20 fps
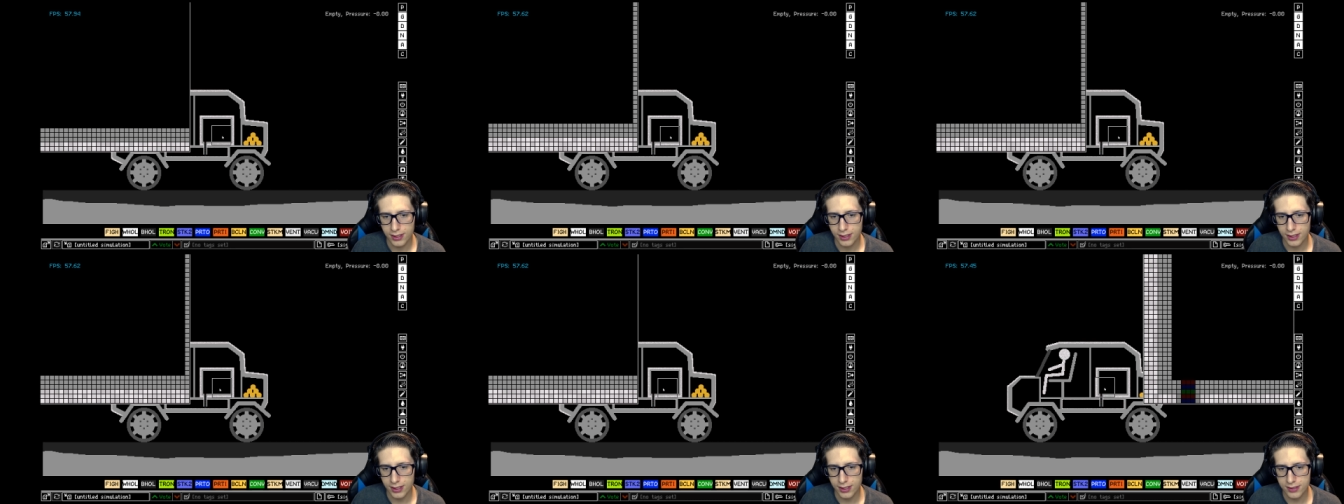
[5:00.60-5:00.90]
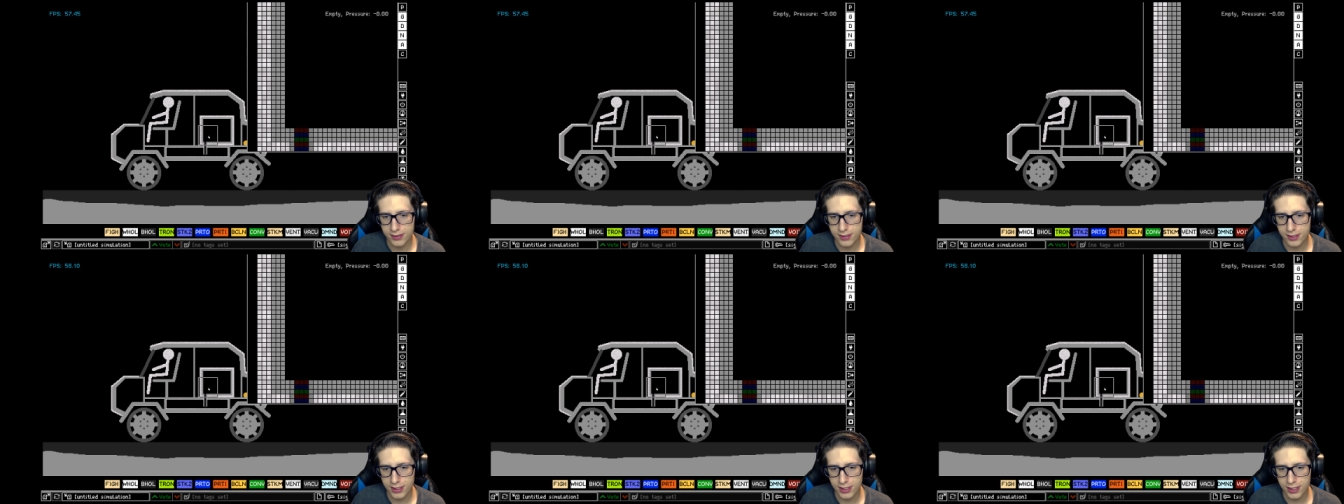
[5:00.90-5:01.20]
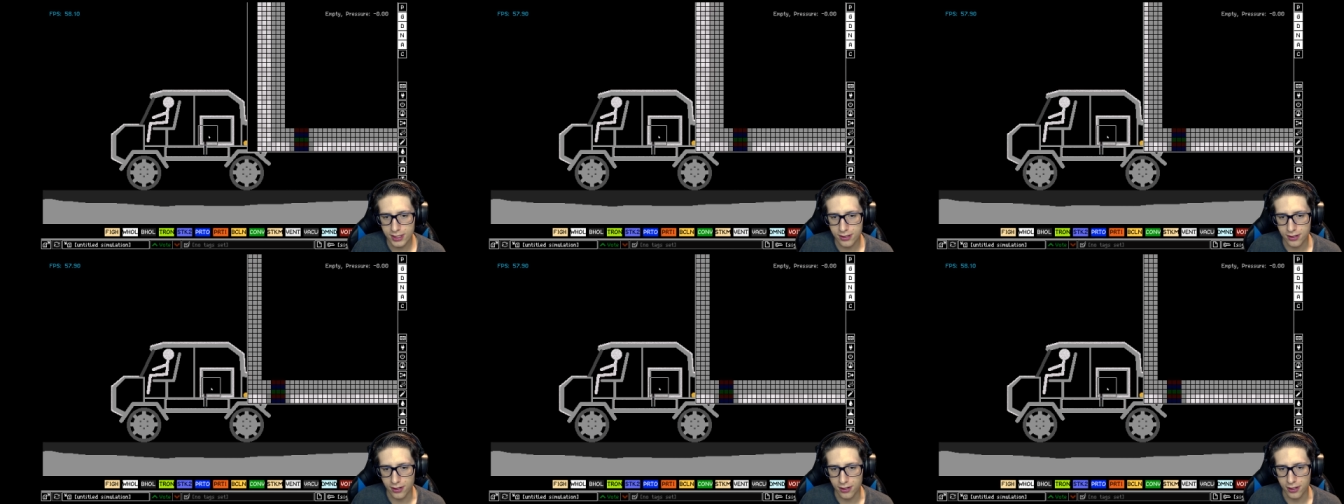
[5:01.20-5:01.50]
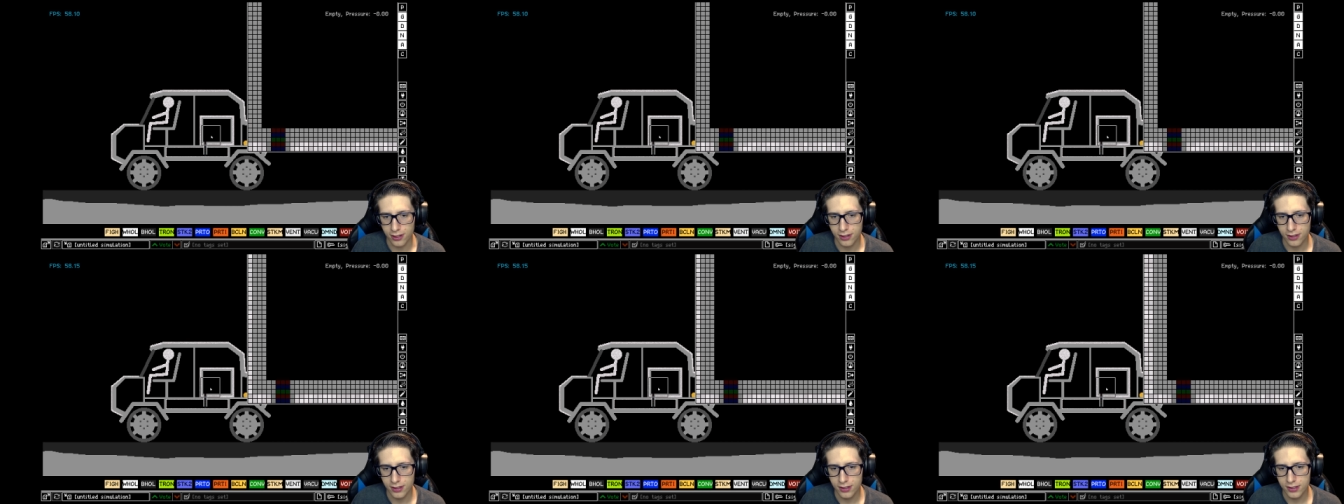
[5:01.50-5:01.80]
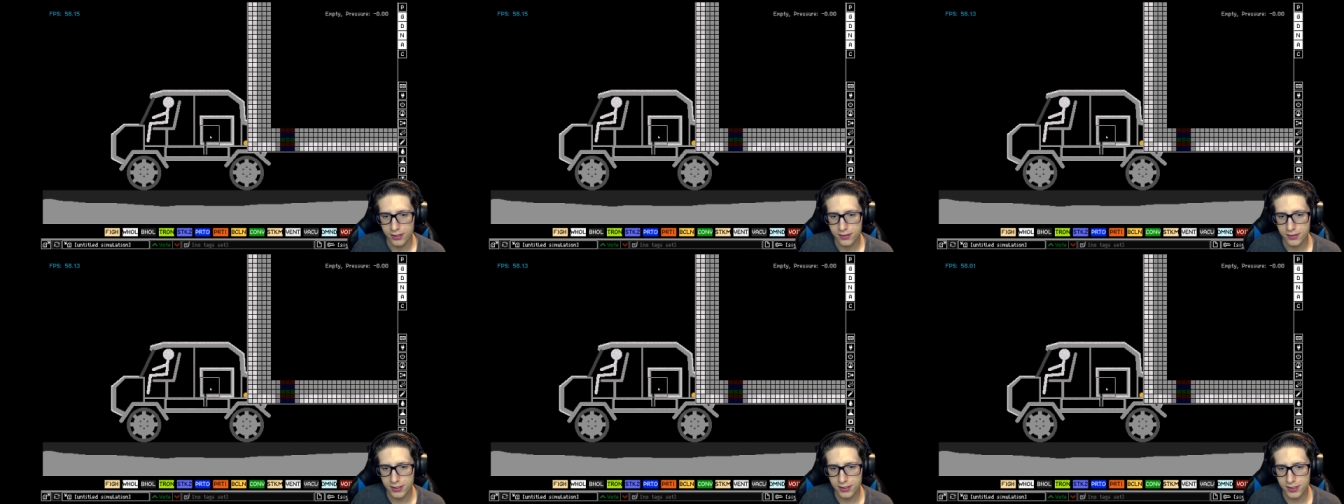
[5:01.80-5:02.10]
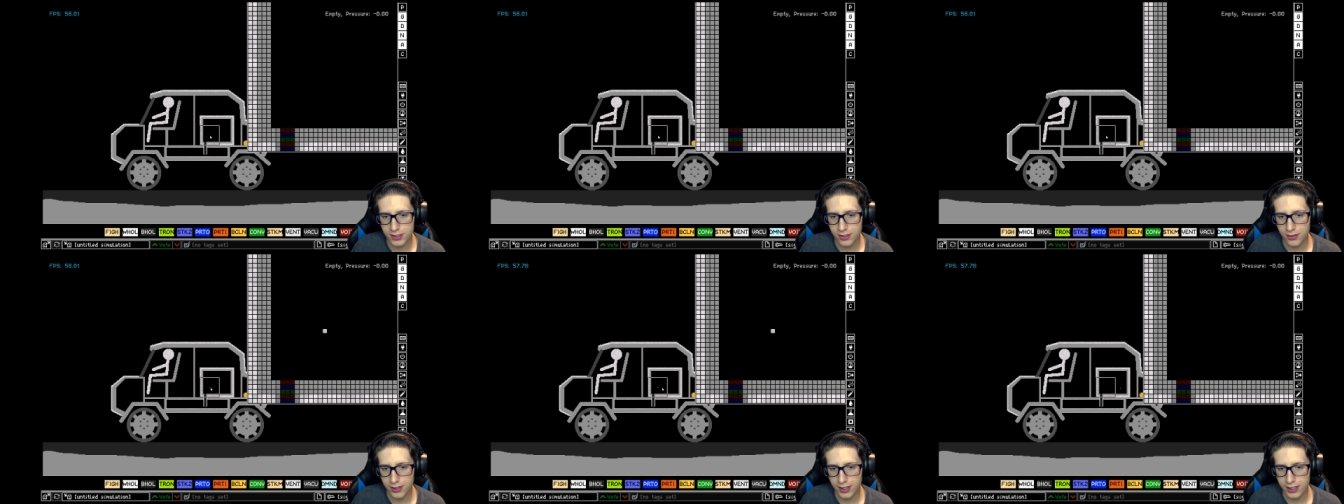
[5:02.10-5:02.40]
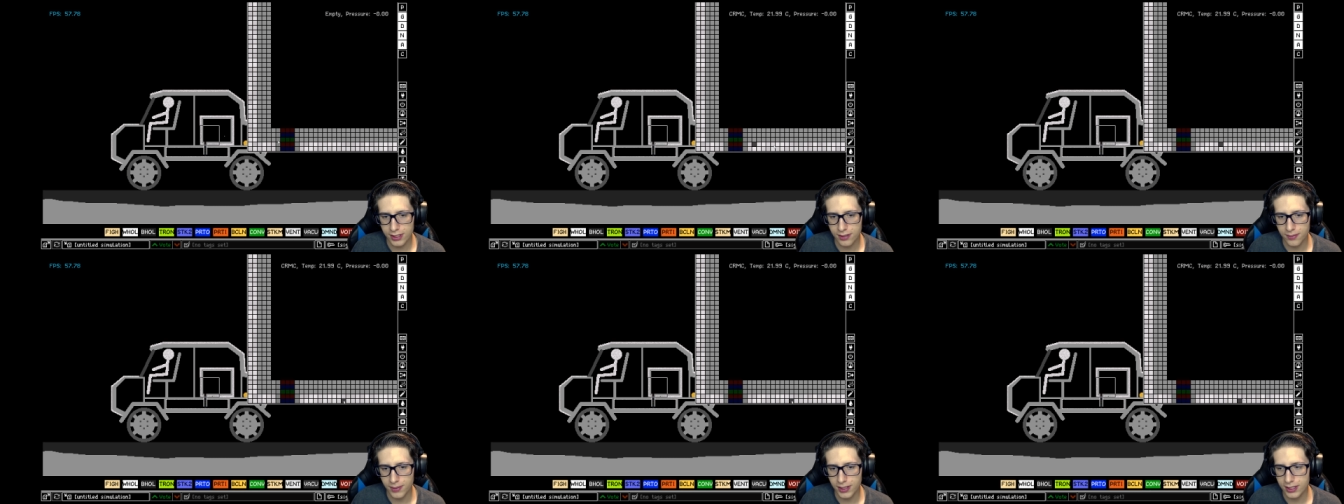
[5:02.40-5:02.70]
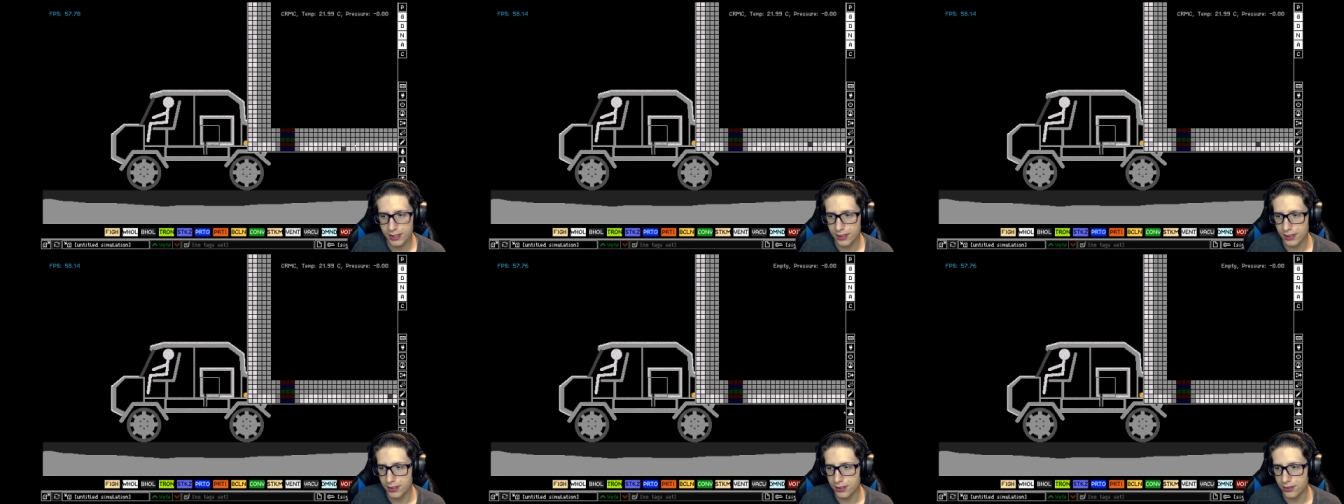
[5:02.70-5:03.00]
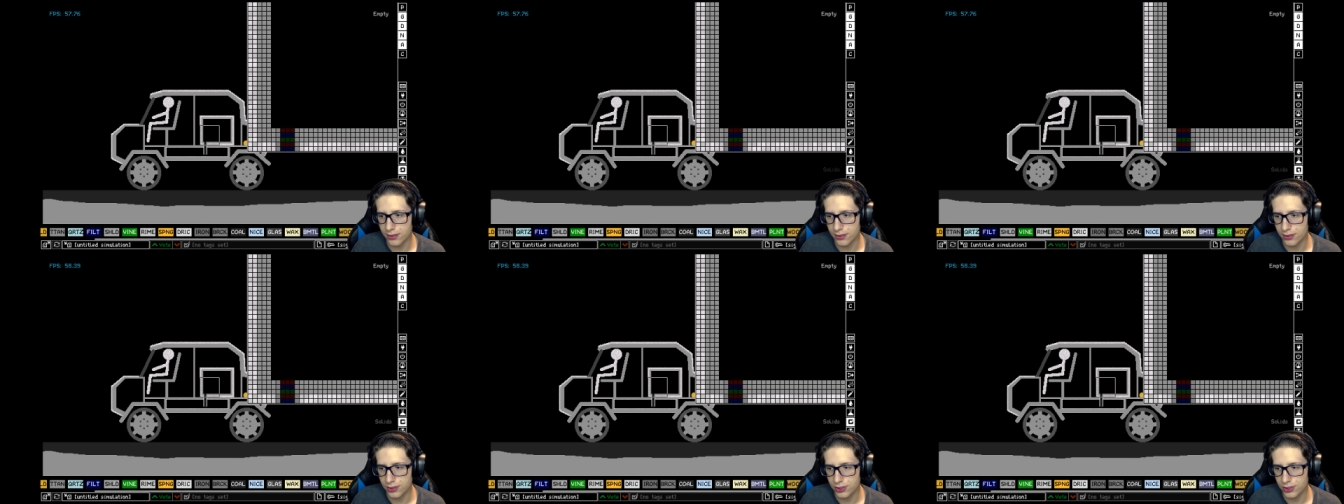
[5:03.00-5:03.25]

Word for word: into here. So let's go ahead and make a little